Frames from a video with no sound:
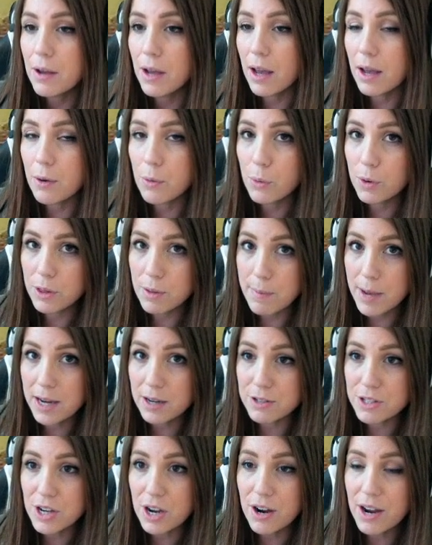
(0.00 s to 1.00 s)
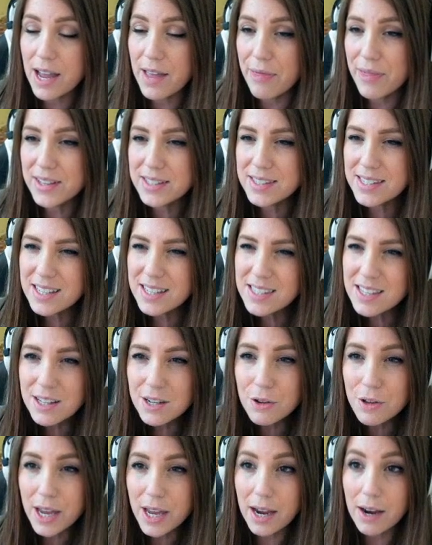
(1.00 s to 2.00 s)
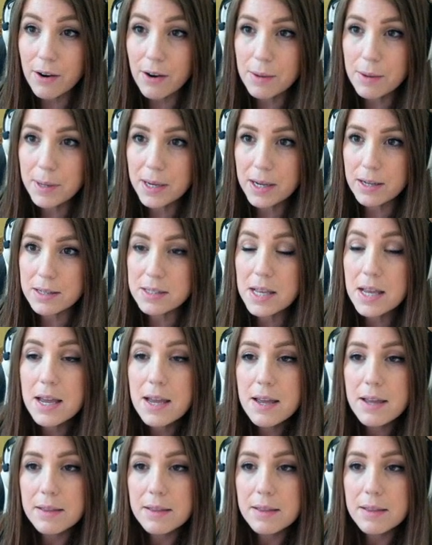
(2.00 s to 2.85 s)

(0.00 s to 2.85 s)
uh, where the miners are, and this gets a little hairy because